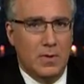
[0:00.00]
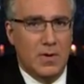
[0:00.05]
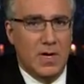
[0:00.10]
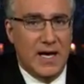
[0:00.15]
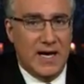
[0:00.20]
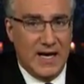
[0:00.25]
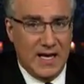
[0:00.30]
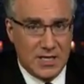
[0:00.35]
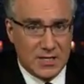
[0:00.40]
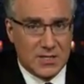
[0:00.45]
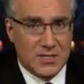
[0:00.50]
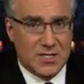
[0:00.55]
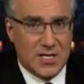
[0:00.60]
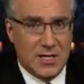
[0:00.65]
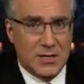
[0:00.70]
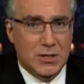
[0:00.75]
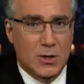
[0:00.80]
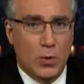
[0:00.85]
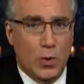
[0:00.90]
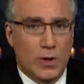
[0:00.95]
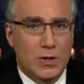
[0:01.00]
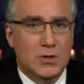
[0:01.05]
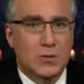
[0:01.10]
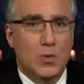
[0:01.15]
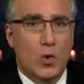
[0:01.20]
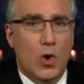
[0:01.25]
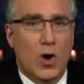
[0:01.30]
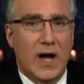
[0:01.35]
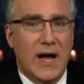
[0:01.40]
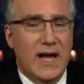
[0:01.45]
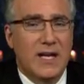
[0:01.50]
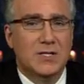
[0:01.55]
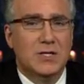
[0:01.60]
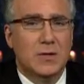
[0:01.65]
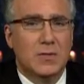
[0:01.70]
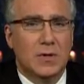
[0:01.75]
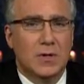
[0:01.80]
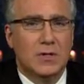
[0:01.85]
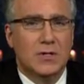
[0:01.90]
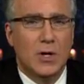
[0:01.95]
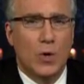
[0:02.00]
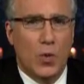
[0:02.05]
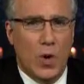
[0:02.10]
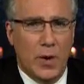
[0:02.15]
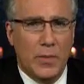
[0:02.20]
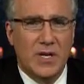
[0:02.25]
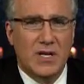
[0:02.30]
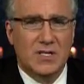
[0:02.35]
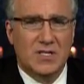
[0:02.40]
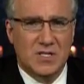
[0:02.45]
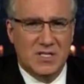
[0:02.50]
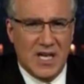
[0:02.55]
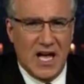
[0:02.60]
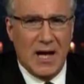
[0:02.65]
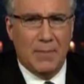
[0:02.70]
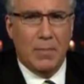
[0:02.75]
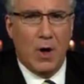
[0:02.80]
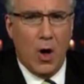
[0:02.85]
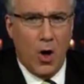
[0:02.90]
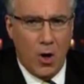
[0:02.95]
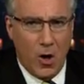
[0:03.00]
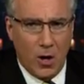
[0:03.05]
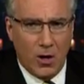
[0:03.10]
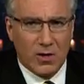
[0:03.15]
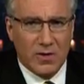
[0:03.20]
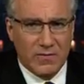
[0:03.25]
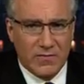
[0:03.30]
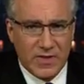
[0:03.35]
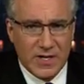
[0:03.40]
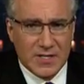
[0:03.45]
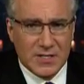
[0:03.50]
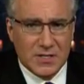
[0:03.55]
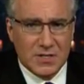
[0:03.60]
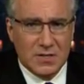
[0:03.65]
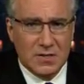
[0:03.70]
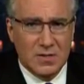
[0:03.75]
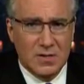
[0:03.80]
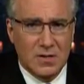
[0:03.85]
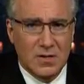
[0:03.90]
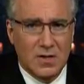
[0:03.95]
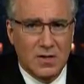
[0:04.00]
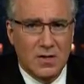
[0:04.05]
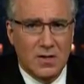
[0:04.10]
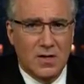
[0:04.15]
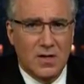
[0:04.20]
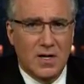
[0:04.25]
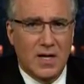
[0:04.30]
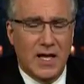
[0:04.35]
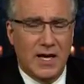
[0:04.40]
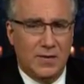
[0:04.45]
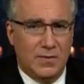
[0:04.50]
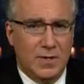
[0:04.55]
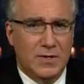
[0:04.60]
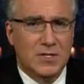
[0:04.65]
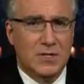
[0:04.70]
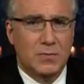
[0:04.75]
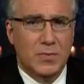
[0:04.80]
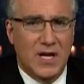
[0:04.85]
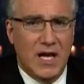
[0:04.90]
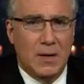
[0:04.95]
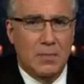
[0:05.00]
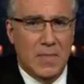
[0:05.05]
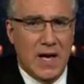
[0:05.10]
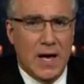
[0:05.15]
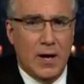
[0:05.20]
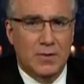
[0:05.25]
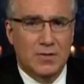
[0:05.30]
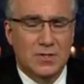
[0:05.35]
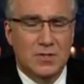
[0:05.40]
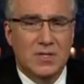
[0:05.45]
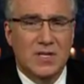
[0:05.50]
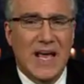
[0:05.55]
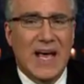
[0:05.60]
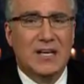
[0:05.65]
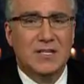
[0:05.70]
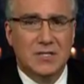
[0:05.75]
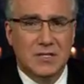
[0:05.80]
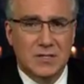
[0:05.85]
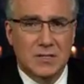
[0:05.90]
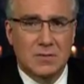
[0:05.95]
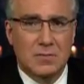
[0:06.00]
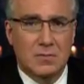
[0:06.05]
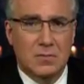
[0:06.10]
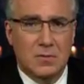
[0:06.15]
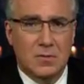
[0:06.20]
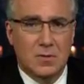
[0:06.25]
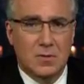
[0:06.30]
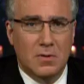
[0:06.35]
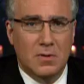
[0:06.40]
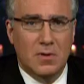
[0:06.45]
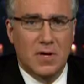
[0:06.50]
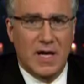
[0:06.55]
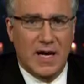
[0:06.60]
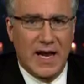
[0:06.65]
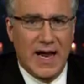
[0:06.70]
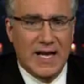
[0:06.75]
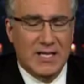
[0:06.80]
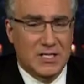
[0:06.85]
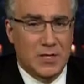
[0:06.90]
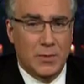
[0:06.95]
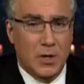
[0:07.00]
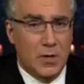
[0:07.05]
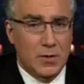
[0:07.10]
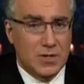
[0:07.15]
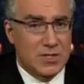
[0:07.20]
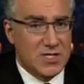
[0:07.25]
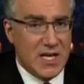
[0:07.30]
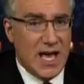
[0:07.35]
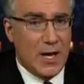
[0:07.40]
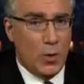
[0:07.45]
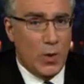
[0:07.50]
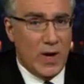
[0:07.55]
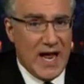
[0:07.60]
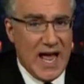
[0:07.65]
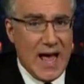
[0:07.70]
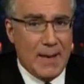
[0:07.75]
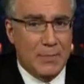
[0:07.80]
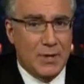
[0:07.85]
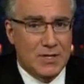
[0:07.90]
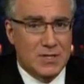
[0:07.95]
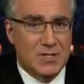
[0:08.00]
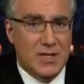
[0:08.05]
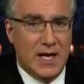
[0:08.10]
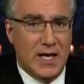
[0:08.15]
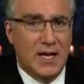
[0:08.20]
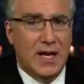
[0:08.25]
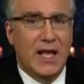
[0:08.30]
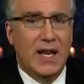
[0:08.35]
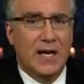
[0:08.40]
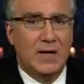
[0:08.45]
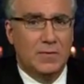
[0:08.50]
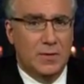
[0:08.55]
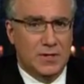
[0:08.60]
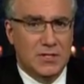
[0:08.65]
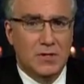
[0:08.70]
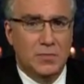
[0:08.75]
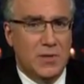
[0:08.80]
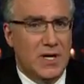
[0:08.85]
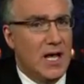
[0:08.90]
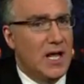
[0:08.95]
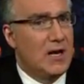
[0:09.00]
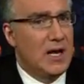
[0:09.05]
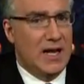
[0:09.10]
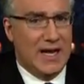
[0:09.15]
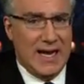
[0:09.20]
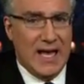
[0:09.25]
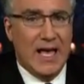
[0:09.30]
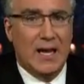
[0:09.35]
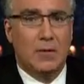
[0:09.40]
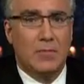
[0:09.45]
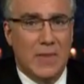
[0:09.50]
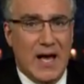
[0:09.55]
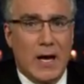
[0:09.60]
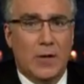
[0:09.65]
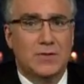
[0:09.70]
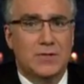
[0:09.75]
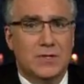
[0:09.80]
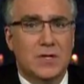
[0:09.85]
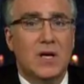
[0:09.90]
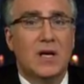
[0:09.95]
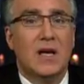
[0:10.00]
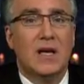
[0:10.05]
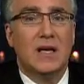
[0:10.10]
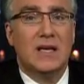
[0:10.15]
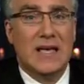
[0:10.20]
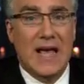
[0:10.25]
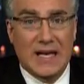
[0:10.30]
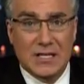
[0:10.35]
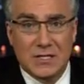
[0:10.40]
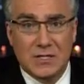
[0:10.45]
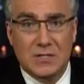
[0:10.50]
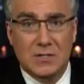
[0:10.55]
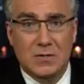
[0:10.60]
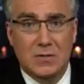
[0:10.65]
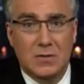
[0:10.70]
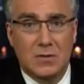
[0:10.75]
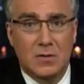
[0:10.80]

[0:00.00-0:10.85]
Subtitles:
I get his attention once more. I ask him, do you want me to stop all of this? And he looks at me and mouths, yes. And I ask him, you understand what happens then? And he looks at me and again mouths, yes.